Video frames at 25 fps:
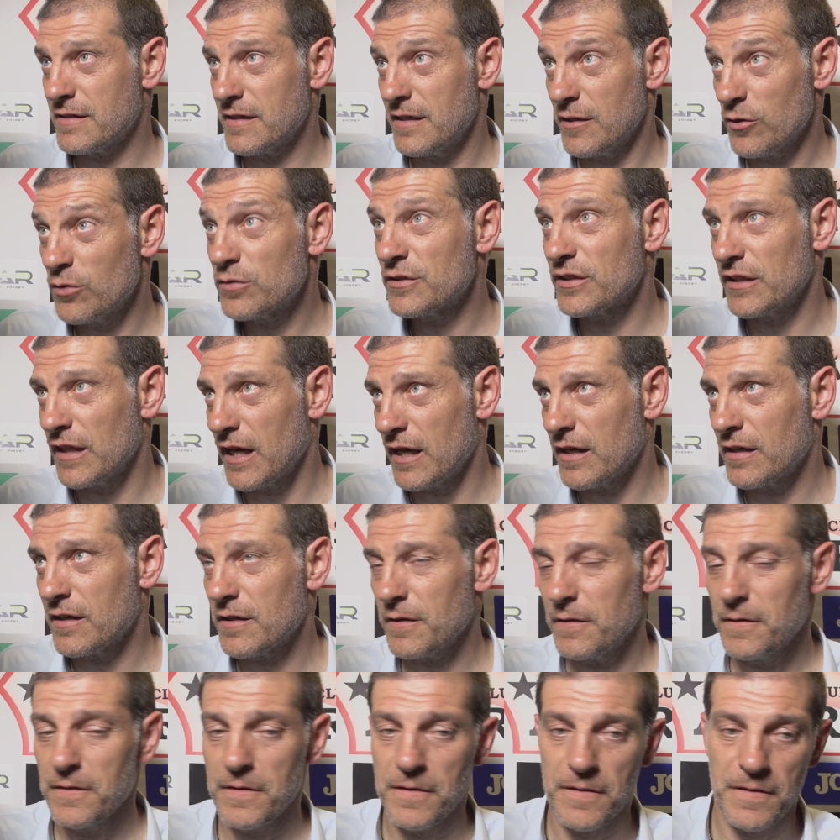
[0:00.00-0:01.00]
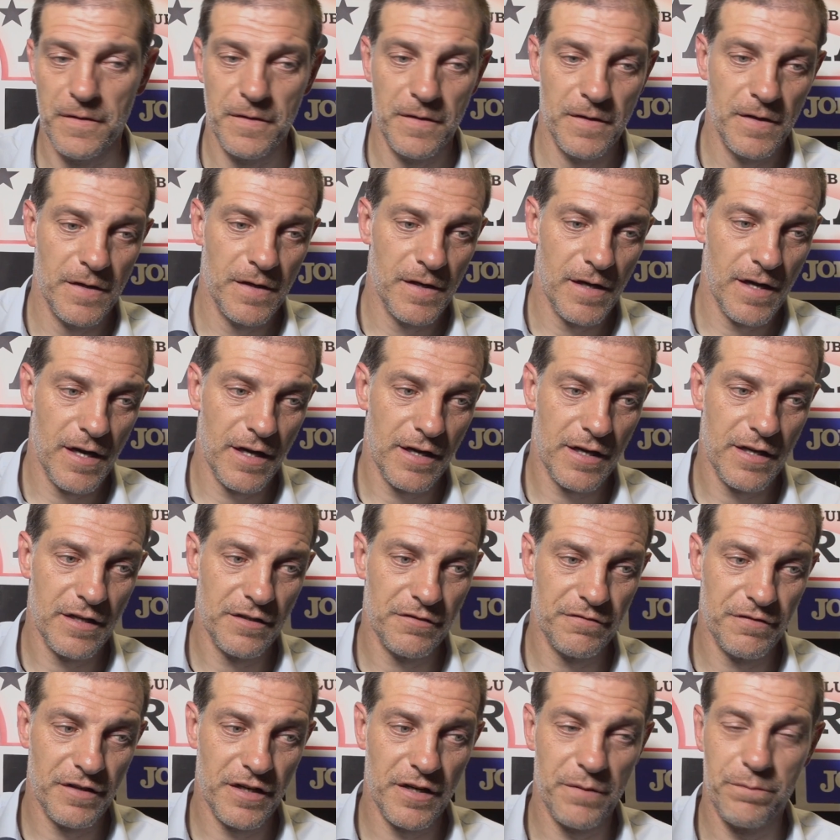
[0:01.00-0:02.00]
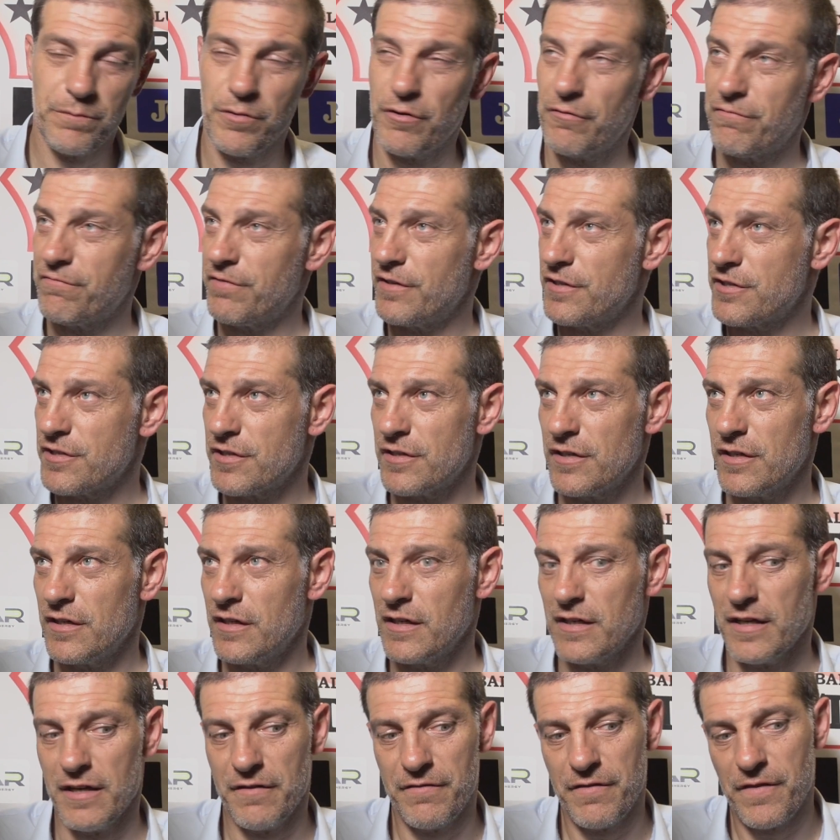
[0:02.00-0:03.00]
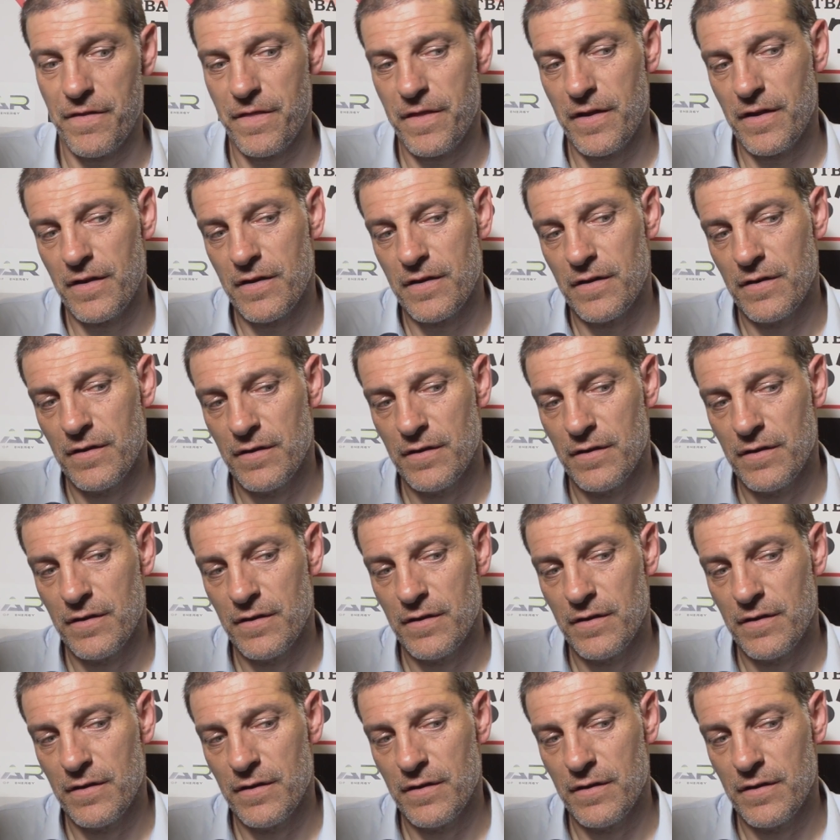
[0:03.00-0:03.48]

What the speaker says: He looks like, and he's very professional and everything.